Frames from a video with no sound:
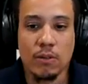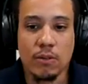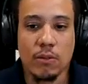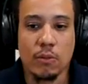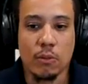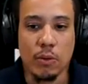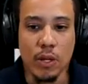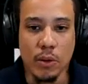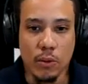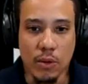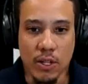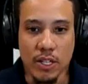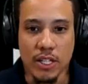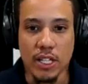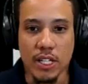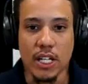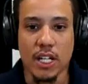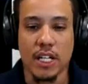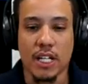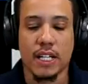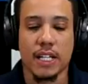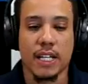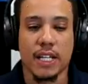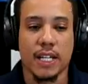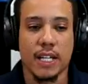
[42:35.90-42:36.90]
we were
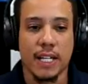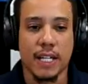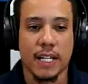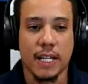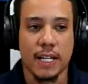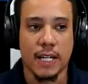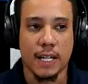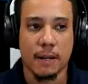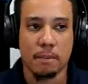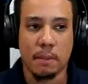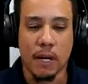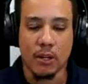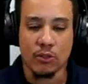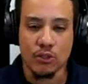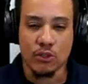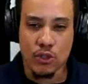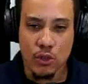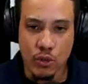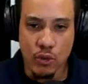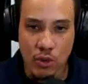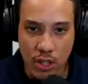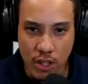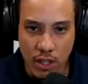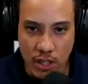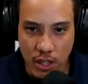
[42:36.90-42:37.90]
done at about
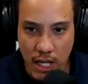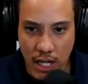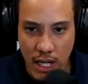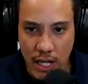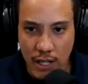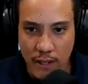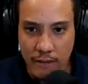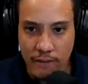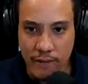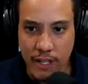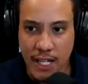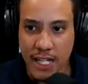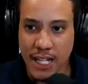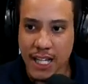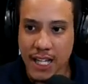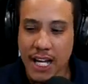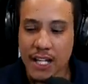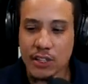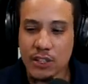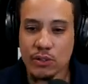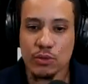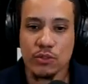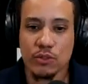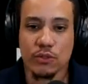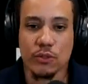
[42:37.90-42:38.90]
two o'clock. The
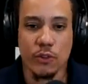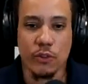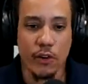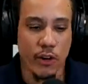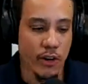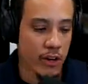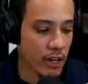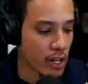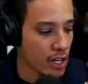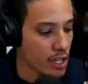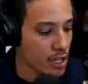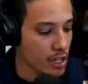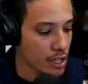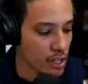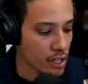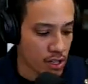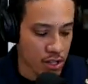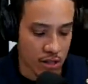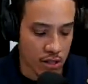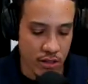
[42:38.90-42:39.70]
class was very,